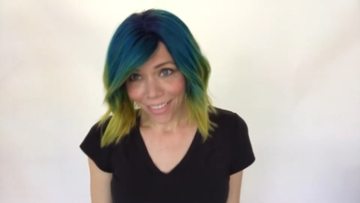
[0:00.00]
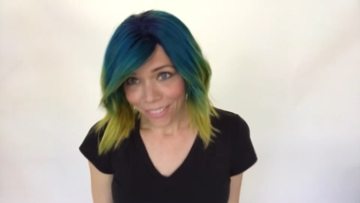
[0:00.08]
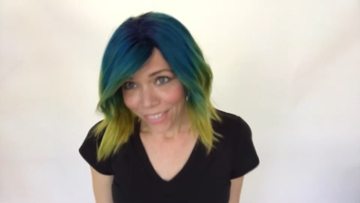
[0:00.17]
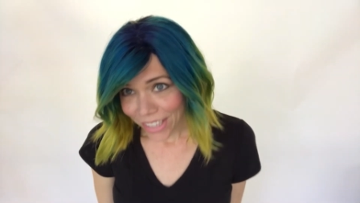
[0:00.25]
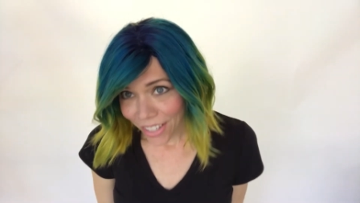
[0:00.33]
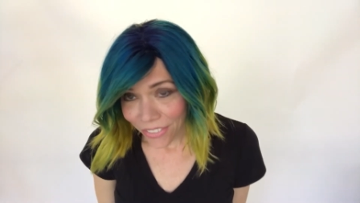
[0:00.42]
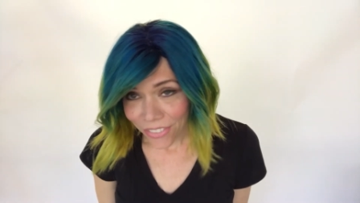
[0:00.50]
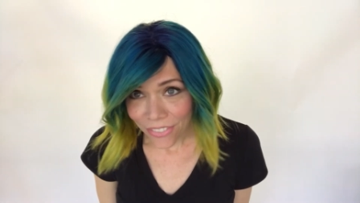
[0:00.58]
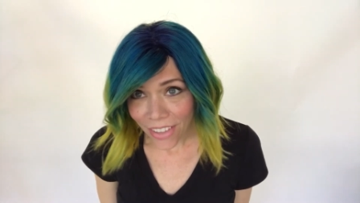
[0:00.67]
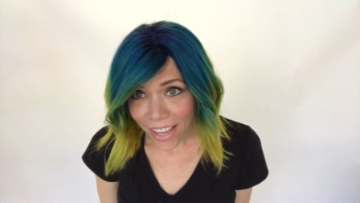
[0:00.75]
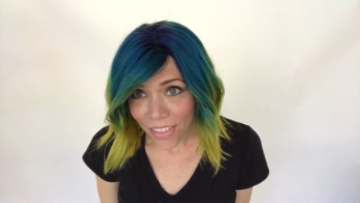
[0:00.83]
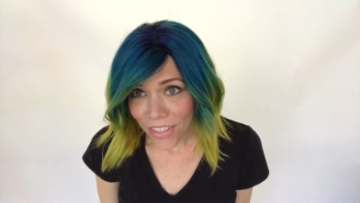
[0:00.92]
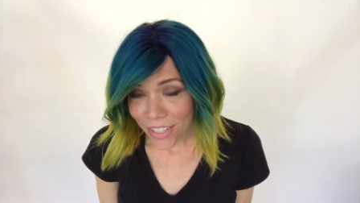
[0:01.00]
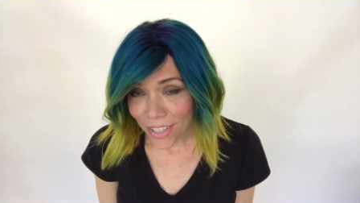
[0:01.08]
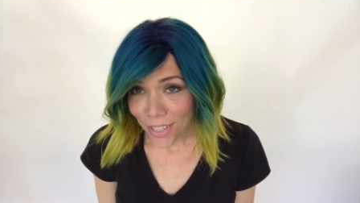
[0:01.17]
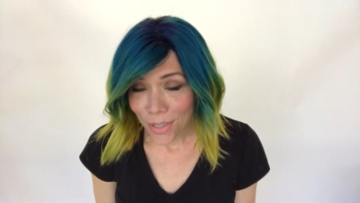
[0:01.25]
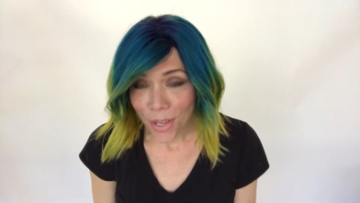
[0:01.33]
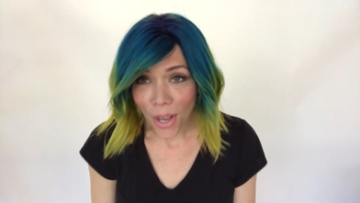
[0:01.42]
We love, and this
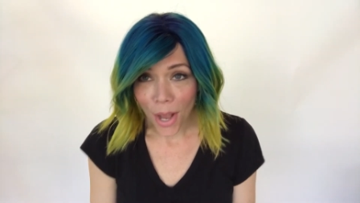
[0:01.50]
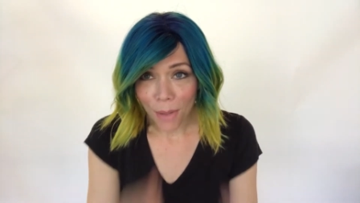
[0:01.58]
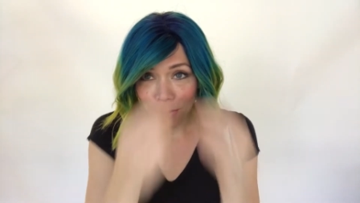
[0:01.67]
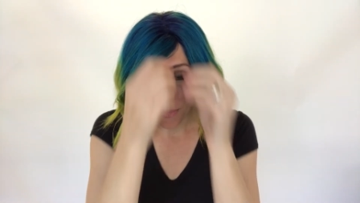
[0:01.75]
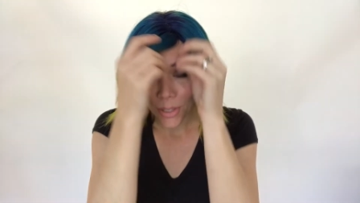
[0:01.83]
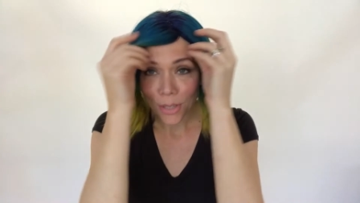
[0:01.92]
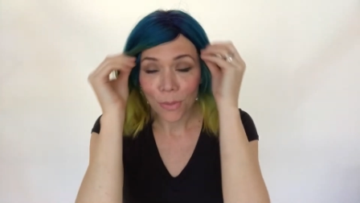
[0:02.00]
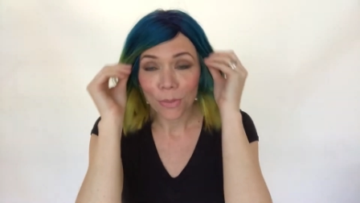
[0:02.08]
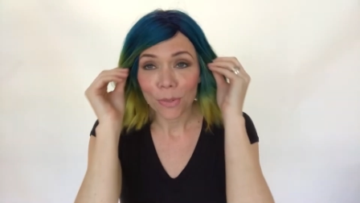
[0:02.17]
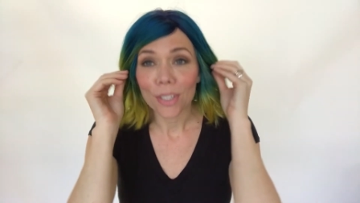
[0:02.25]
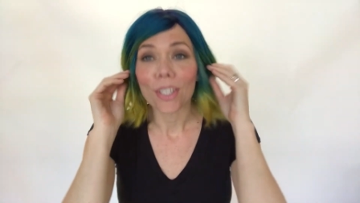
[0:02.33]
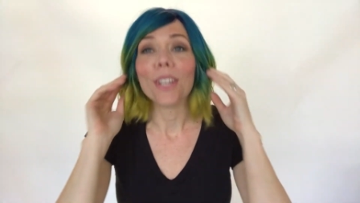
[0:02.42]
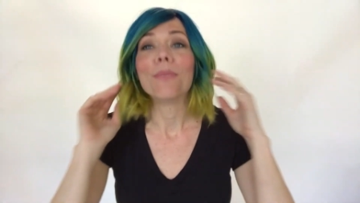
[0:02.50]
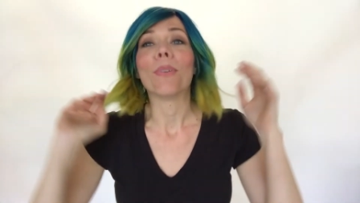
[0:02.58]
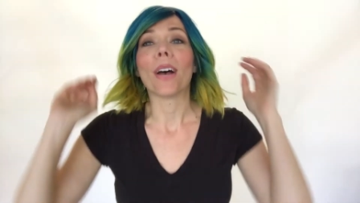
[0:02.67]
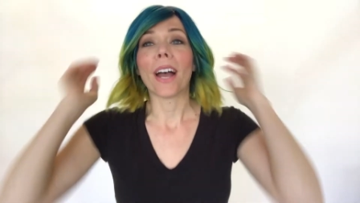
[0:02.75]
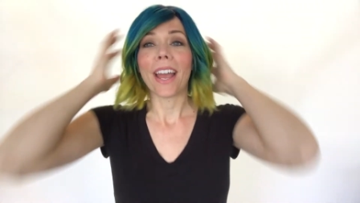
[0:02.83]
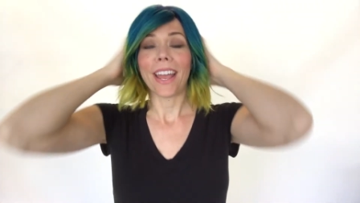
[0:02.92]
is, um, this one was done
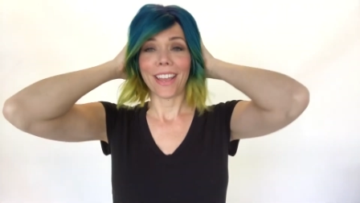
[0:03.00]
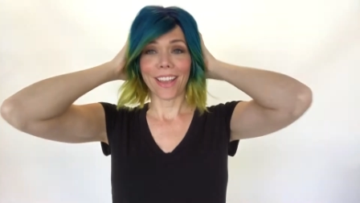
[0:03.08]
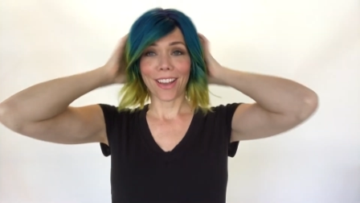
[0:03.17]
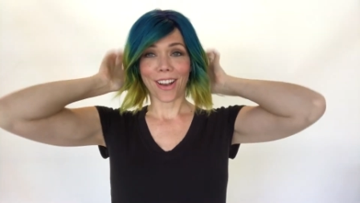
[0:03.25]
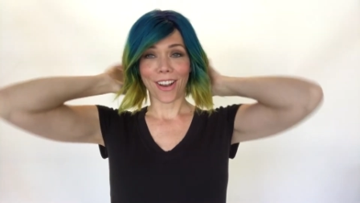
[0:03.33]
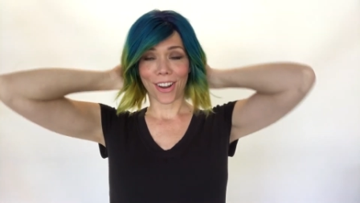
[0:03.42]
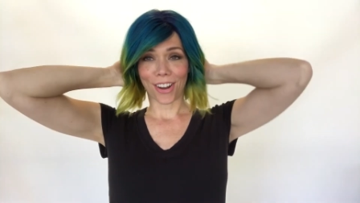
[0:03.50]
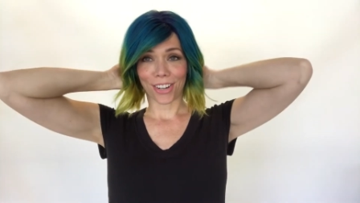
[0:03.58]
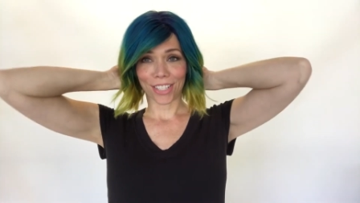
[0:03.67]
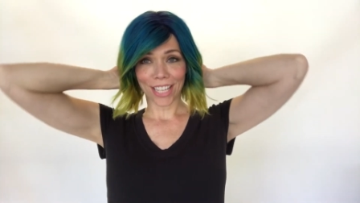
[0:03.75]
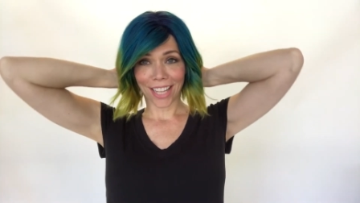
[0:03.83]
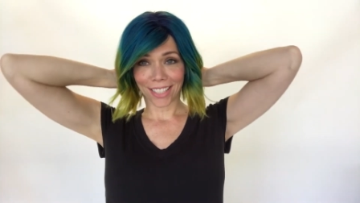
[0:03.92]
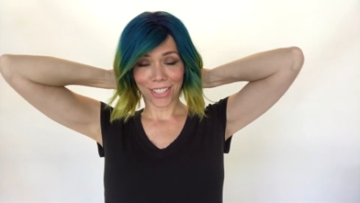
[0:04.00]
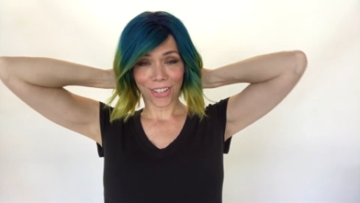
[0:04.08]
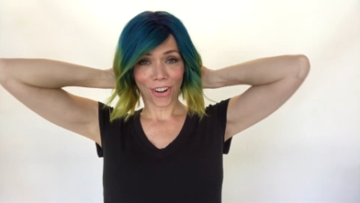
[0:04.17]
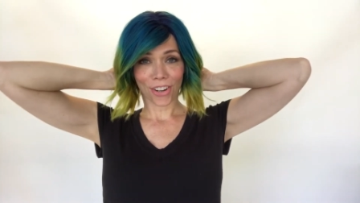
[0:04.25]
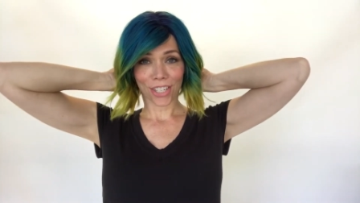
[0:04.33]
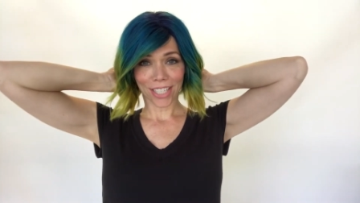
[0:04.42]
by our talented
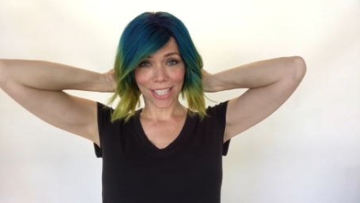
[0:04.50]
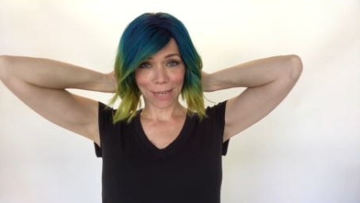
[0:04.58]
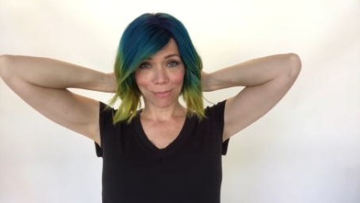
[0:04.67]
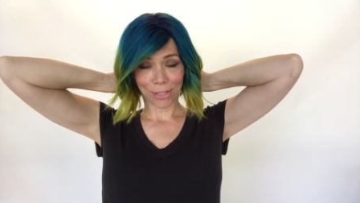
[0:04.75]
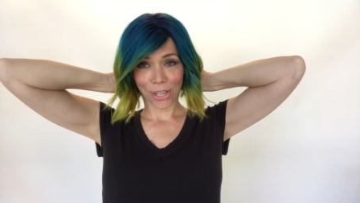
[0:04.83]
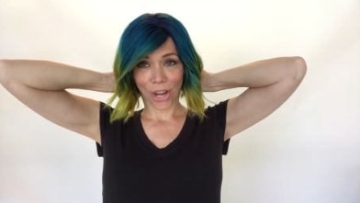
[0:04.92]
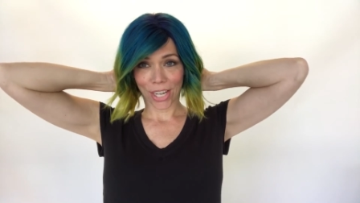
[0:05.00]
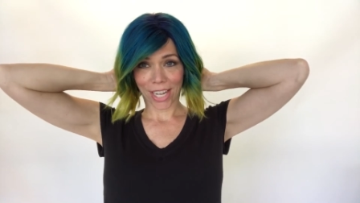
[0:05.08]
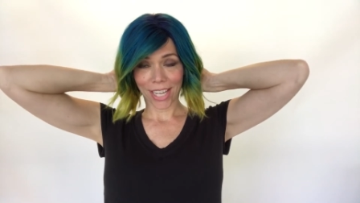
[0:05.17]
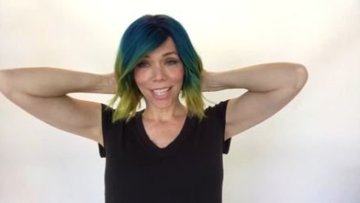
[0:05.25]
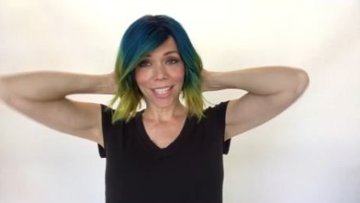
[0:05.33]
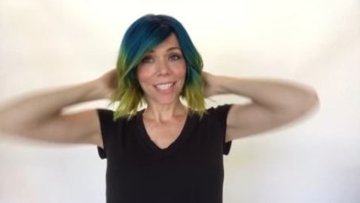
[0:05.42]
artist named Donna.